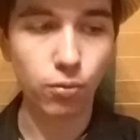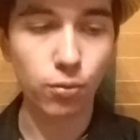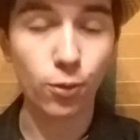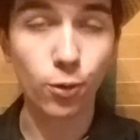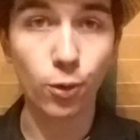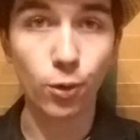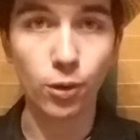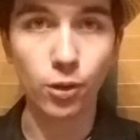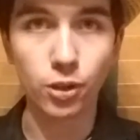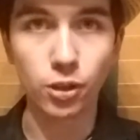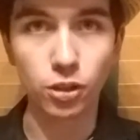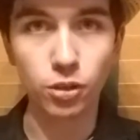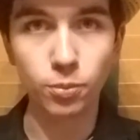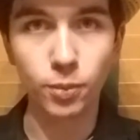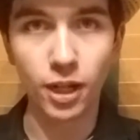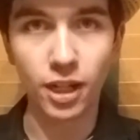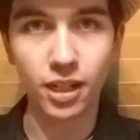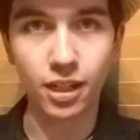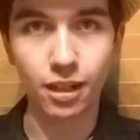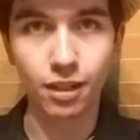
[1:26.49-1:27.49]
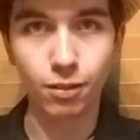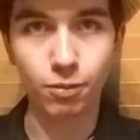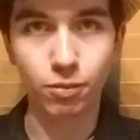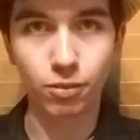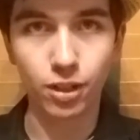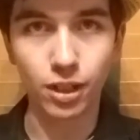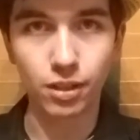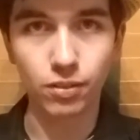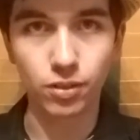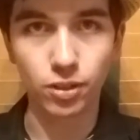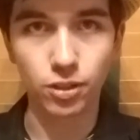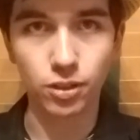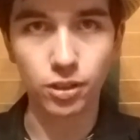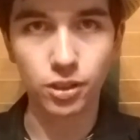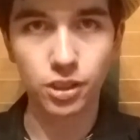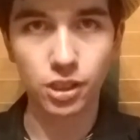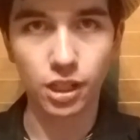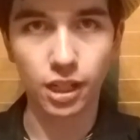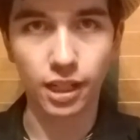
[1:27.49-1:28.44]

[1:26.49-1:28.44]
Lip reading: 4 new Baja flavors